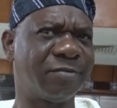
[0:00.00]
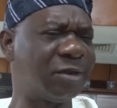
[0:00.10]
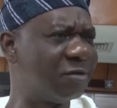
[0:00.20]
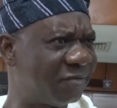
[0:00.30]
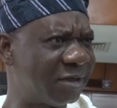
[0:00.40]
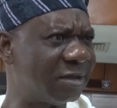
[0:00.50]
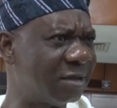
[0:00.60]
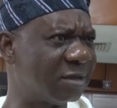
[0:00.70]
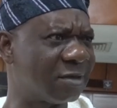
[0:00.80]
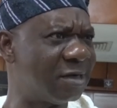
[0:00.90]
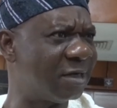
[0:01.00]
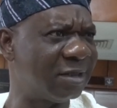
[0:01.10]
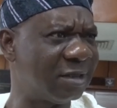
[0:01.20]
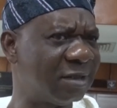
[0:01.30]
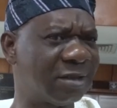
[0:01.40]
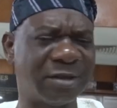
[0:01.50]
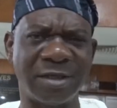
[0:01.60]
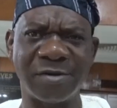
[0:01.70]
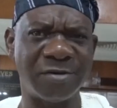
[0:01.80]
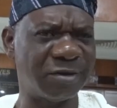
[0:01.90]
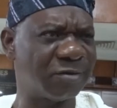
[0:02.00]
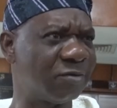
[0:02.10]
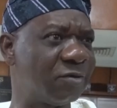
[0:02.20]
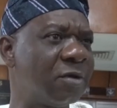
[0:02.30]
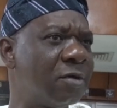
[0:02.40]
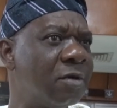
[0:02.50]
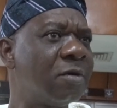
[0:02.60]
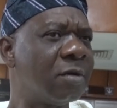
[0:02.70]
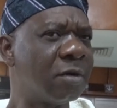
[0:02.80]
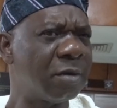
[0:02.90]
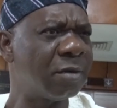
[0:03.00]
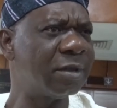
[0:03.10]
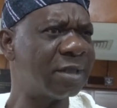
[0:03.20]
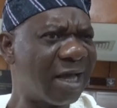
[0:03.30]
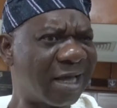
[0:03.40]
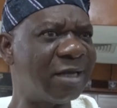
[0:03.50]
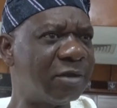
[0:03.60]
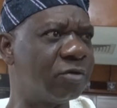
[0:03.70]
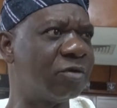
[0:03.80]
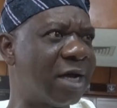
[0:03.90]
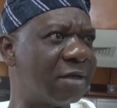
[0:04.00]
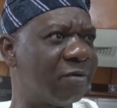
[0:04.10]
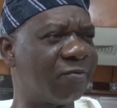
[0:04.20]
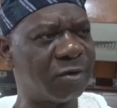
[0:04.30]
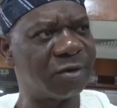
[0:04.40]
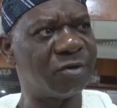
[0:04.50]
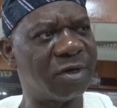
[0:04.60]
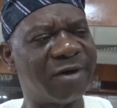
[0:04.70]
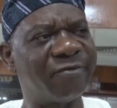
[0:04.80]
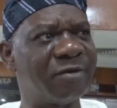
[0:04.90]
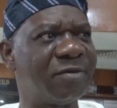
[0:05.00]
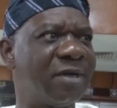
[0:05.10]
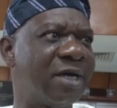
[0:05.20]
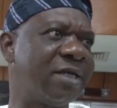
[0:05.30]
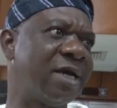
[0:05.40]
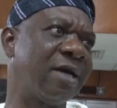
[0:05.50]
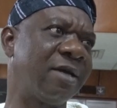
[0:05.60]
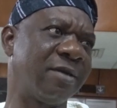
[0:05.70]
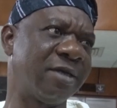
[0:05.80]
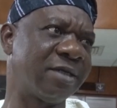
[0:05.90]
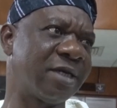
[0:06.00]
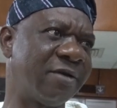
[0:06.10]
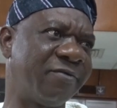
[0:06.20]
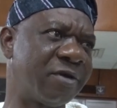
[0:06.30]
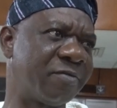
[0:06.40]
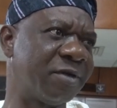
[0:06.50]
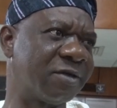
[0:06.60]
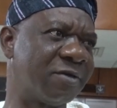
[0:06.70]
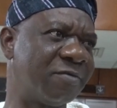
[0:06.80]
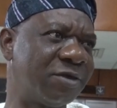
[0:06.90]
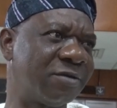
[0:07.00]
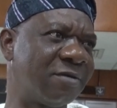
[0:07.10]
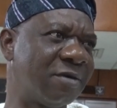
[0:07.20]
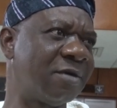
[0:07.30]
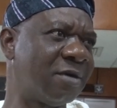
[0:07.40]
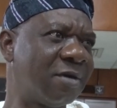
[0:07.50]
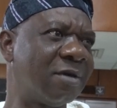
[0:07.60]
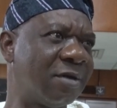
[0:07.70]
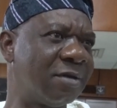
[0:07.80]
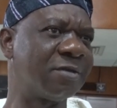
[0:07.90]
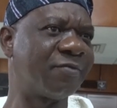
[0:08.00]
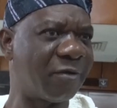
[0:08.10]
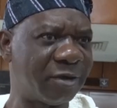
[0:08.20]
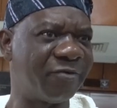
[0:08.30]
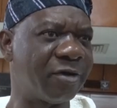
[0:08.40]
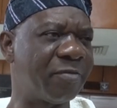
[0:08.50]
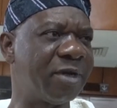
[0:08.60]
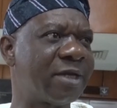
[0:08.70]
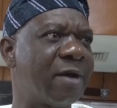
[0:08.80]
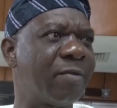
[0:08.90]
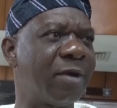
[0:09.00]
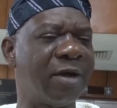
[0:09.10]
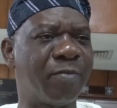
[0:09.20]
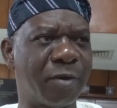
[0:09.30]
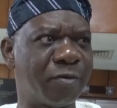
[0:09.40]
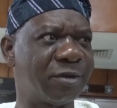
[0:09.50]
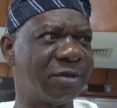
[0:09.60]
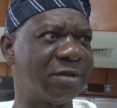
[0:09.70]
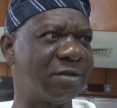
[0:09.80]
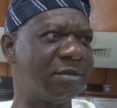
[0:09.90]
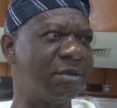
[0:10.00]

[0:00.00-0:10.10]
universities, colleges, secondary schools. It's akin to that of what we have from the Niger Delta Development Commission. It's for developmental purposes.